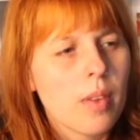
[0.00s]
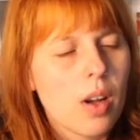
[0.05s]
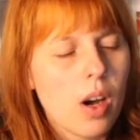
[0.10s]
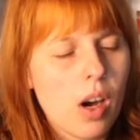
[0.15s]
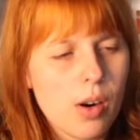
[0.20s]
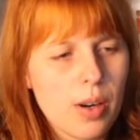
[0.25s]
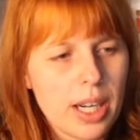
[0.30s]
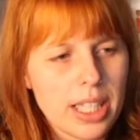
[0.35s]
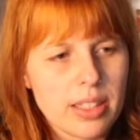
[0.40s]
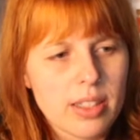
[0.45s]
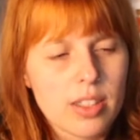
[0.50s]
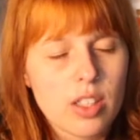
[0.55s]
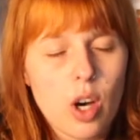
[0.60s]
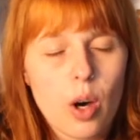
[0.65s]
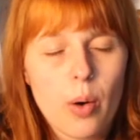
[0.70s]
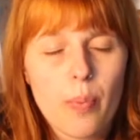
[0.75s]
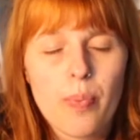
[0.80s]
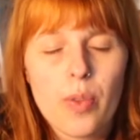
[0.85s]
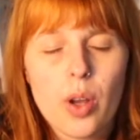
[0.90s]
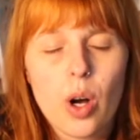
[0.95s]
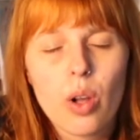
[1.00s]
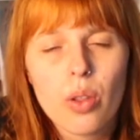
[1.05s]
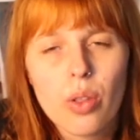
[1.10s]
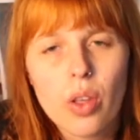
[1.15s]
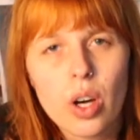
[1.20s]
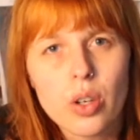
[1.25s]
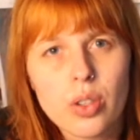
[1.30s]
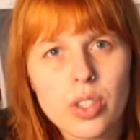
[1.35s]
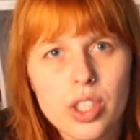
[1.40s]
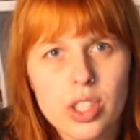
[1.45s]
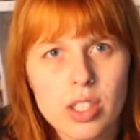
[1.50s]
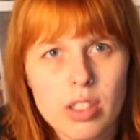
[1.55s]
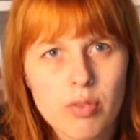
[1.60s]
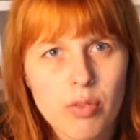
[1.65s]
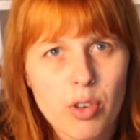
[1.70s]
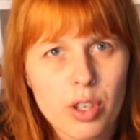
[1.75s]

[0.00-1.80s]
All right, so although it's just